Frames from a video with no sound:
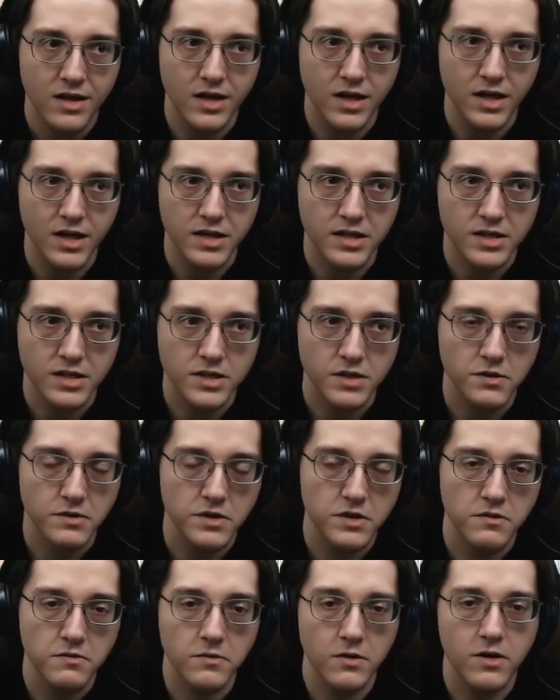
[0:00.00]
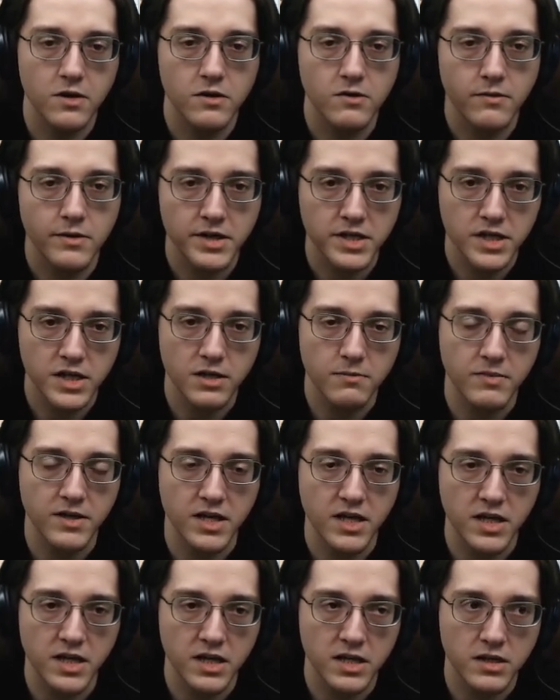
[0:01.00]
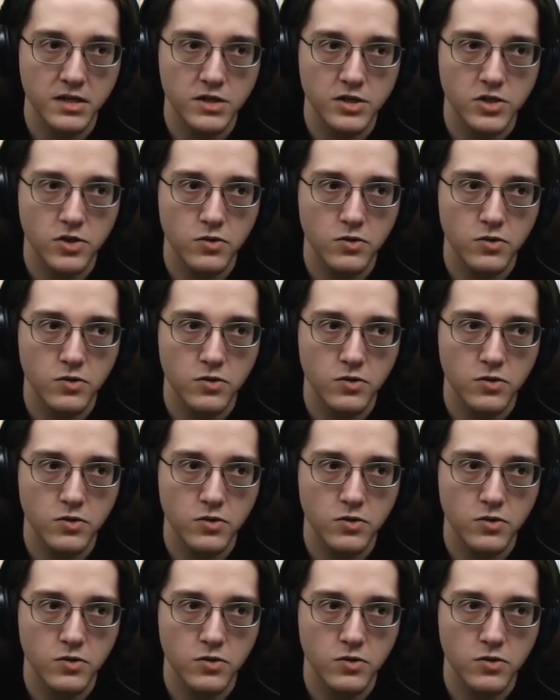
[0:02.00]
Uh, so you are going to be